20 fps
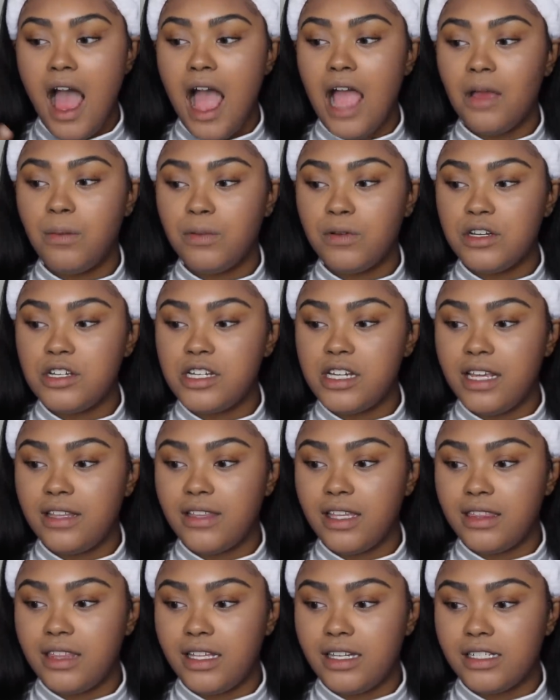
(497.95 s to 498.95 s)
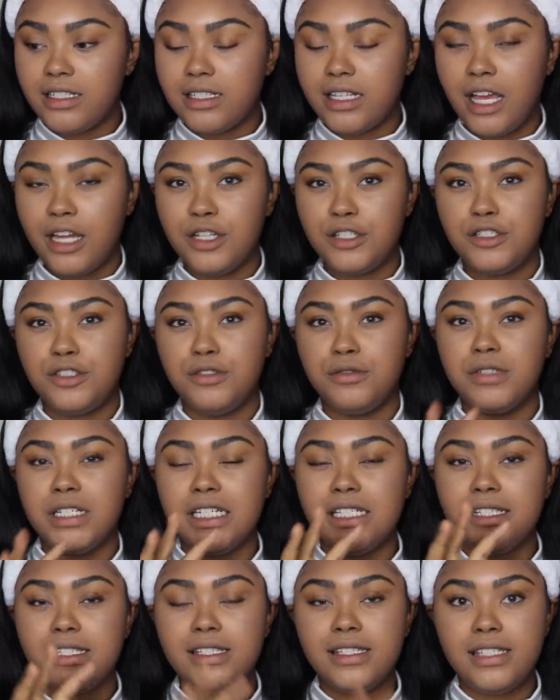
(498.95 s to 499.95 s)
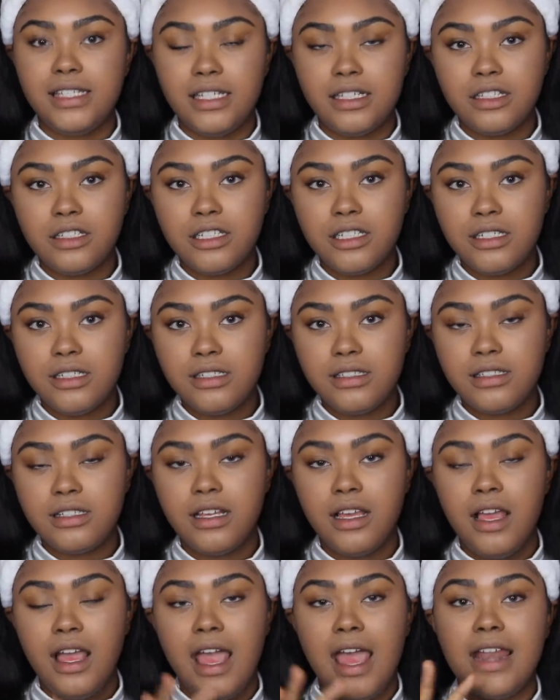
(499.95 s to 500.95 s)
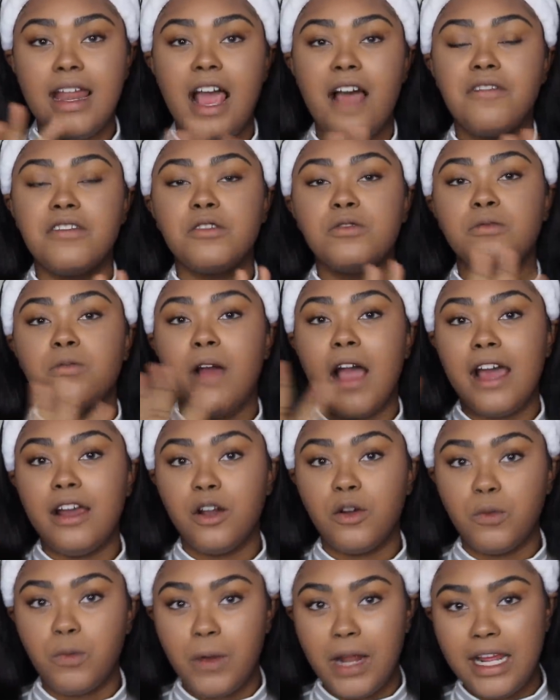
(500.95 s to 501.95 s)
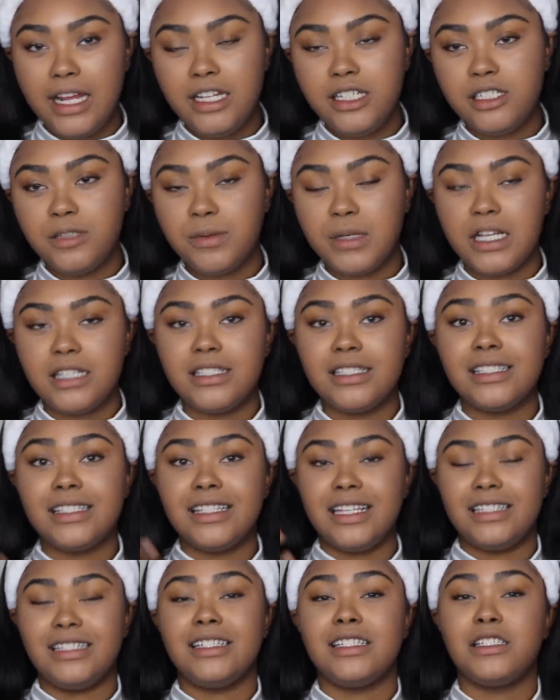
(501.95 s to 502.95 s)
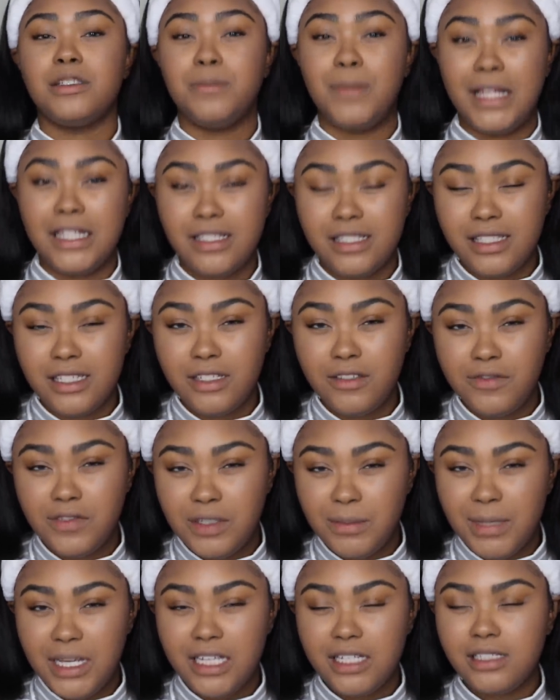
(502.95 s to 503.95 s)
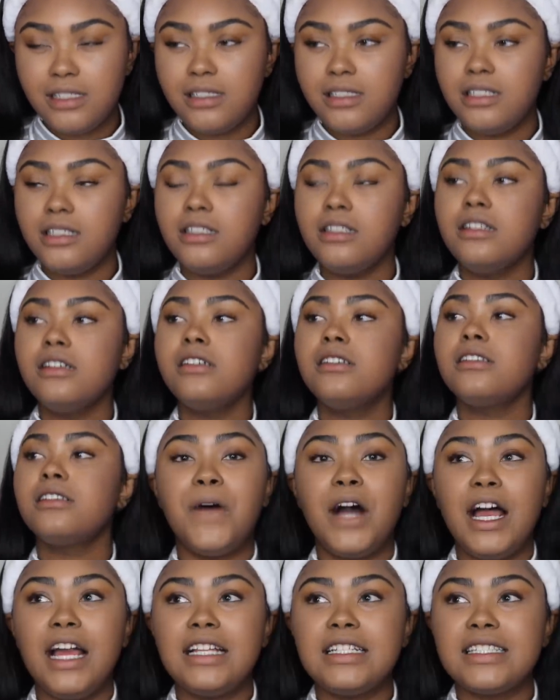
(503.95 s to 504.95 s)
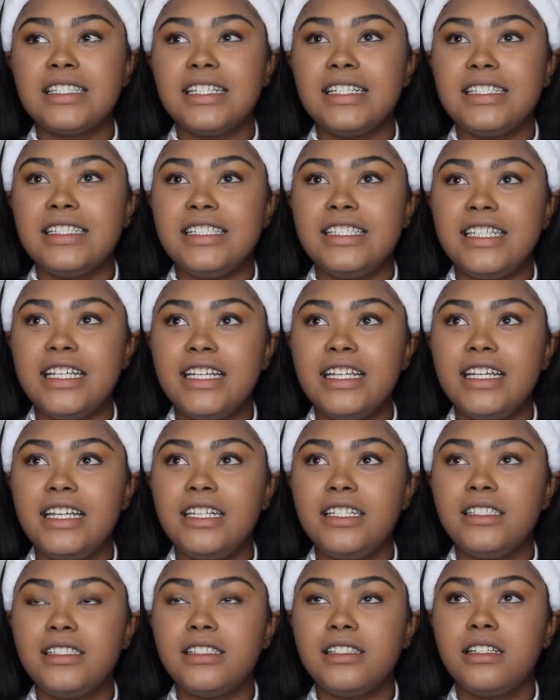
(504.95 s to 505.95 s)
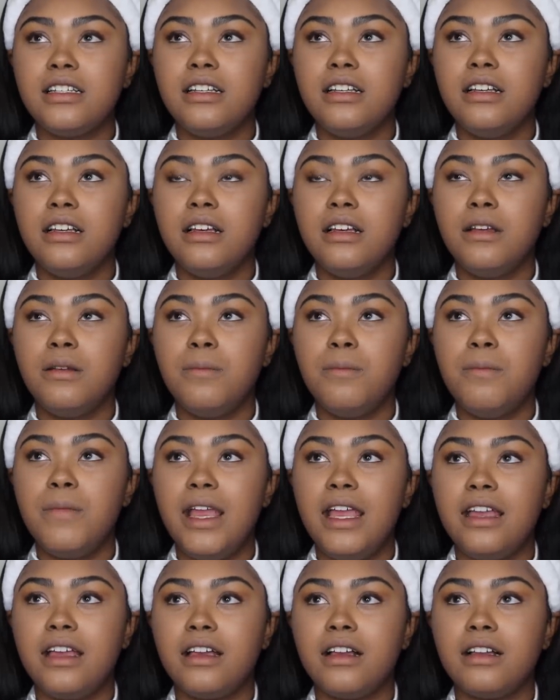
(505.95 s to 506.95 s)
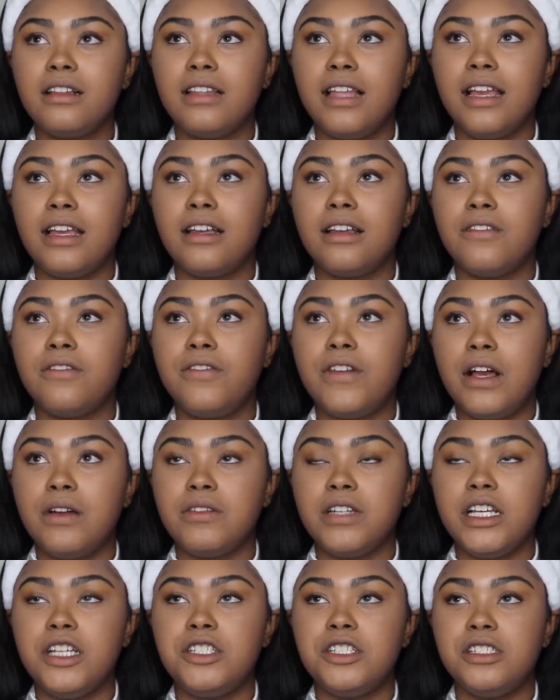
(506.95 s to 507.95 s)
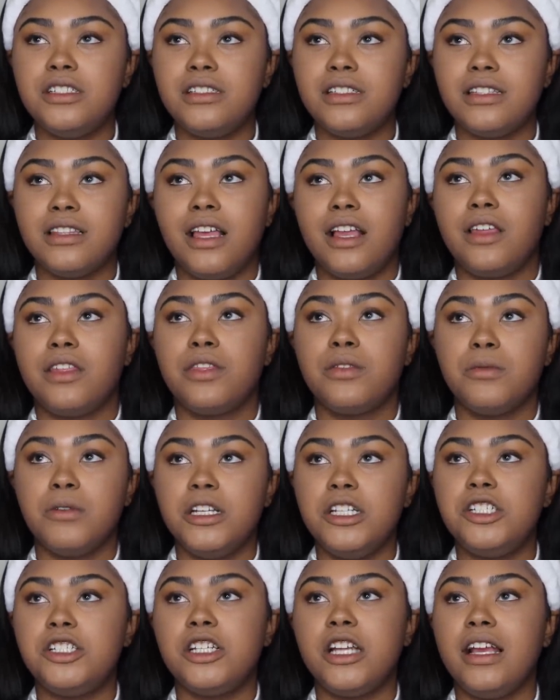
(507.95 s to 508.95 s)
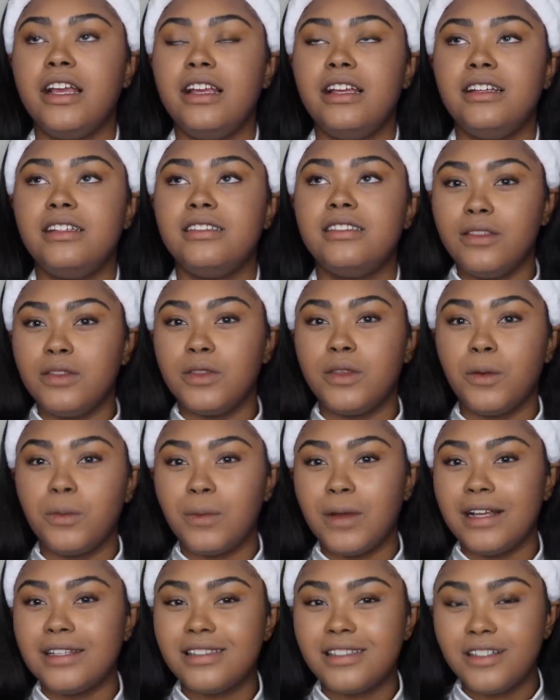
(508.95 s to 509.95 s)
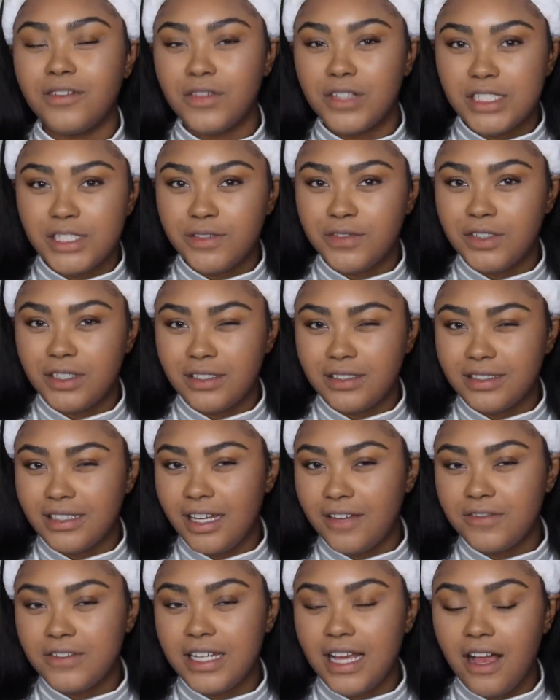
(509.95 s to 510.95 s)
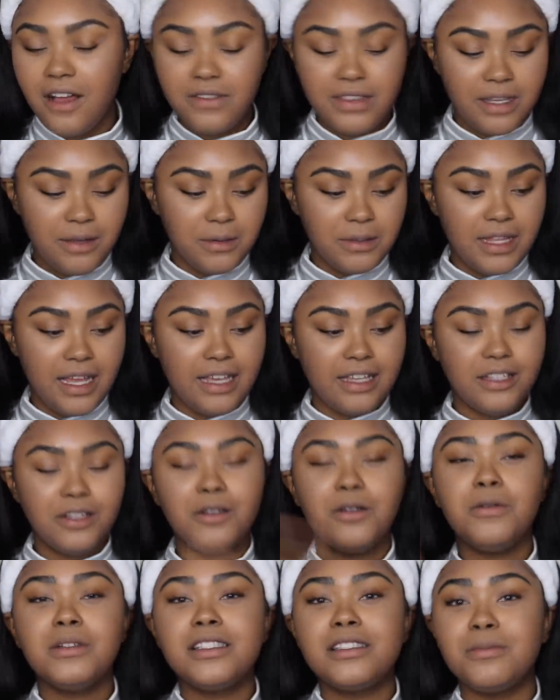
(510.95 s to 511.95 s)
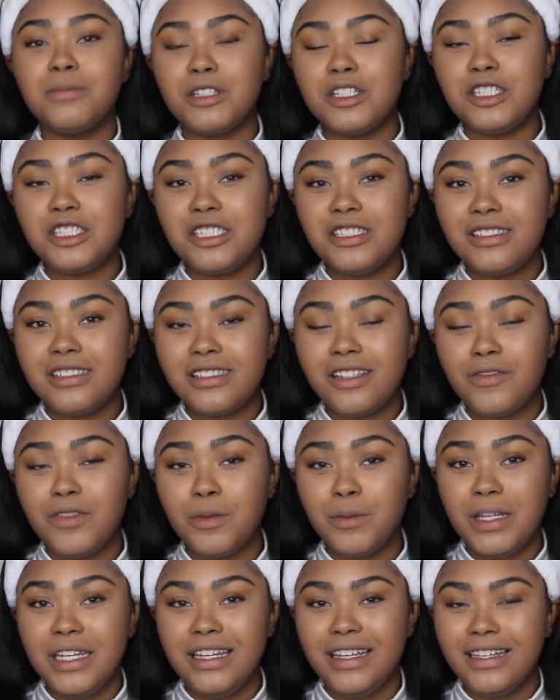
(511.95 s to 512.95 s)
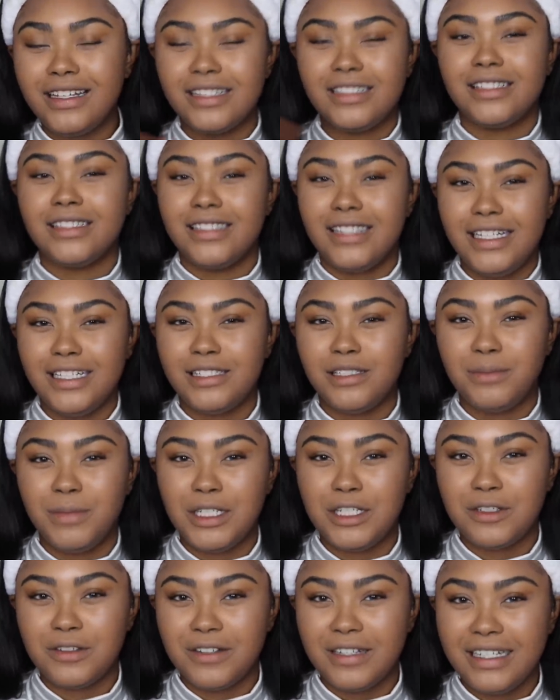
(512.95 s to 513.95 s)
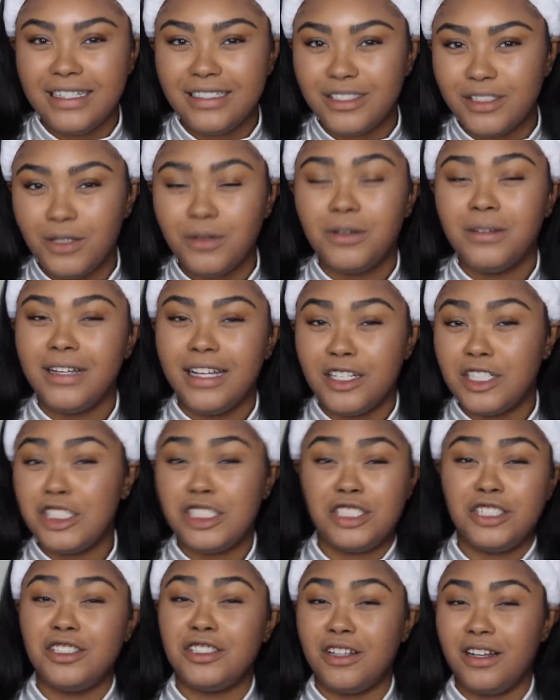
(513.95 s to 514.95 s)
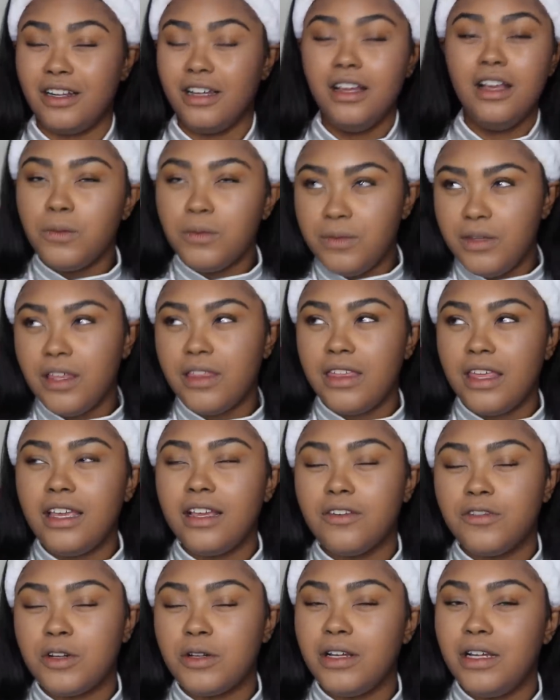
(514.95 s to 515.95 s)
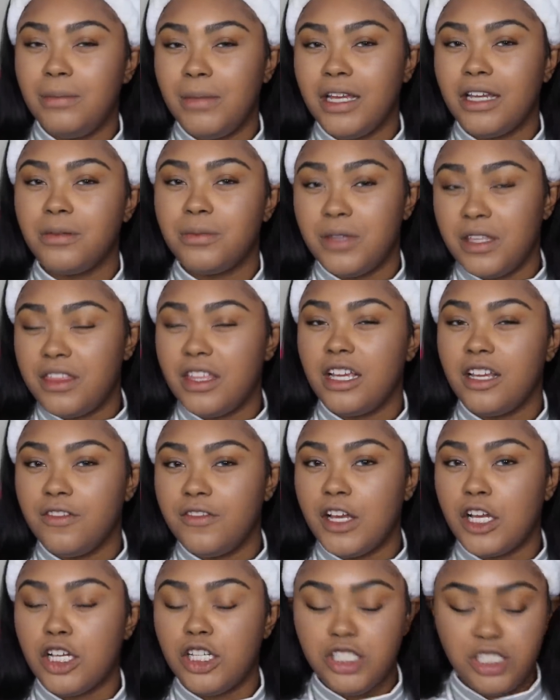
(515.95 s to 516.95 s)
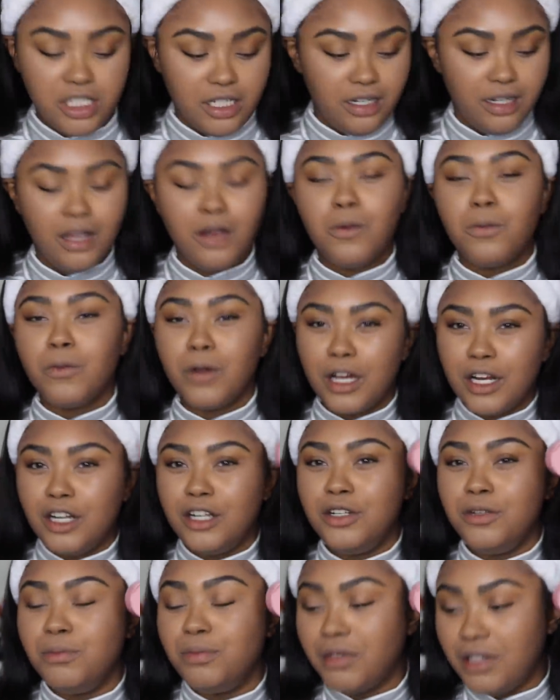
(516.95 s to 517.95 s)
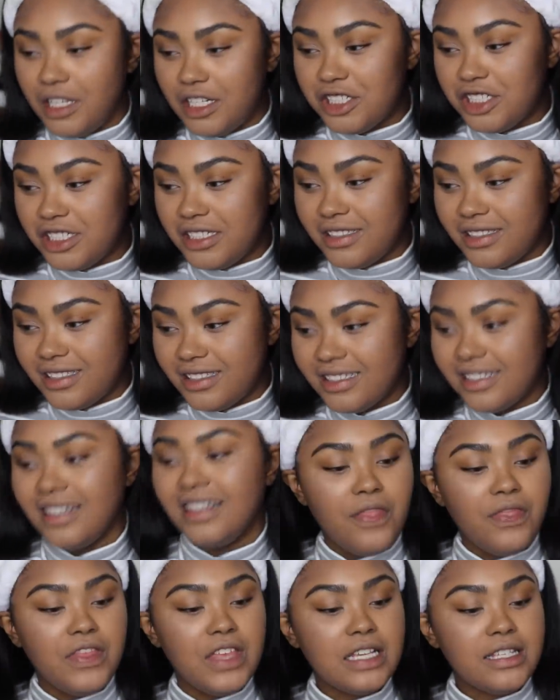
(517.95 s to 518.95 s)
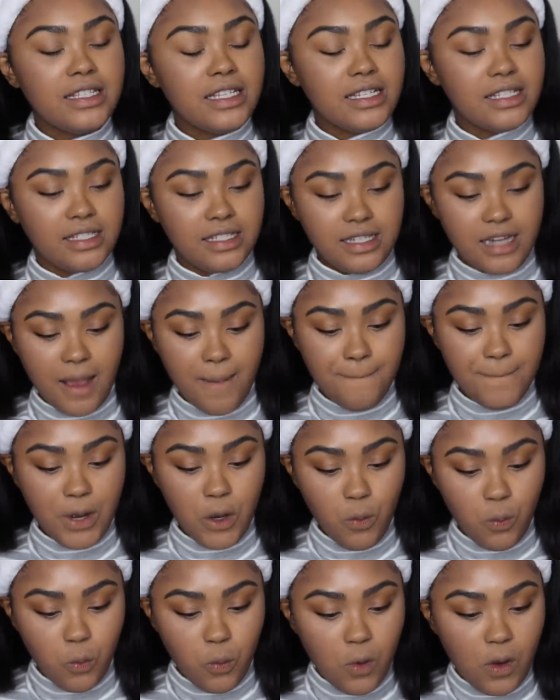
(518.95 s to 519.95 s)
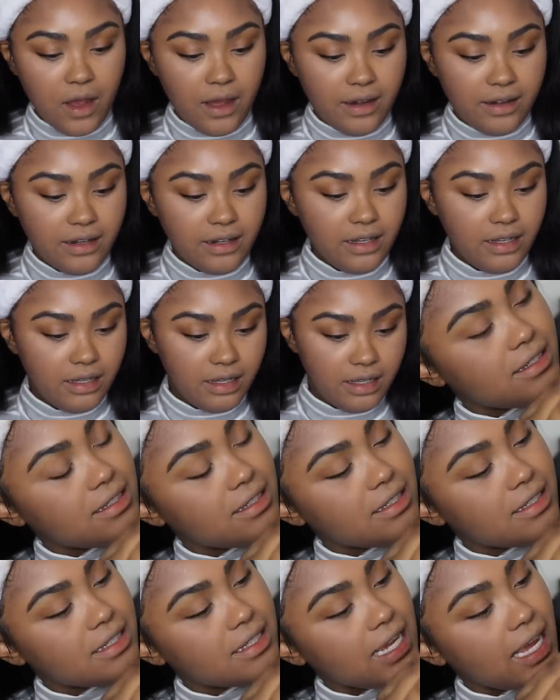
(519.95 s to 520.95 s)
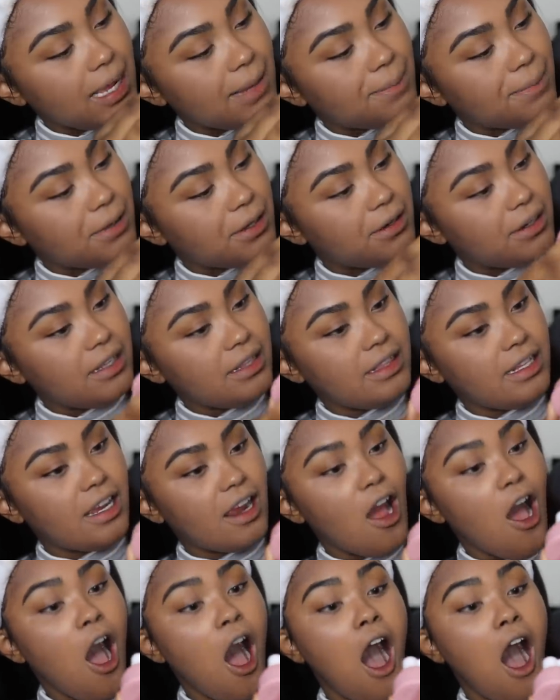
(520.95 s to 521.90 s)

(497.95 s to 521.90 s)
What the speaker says: I appreciate that they decided to do concealers and have a wider range because it's less expensive to make concealers, but didn't make like foundations in like three shades. The rest of us feel left out. They were like, you know what, some cushion stuff that we need because it needs to be Korean. So, and cushions are, you think of Korean makeup, you think of a cushion. We're gonna do blushes. This is number one stamper in there.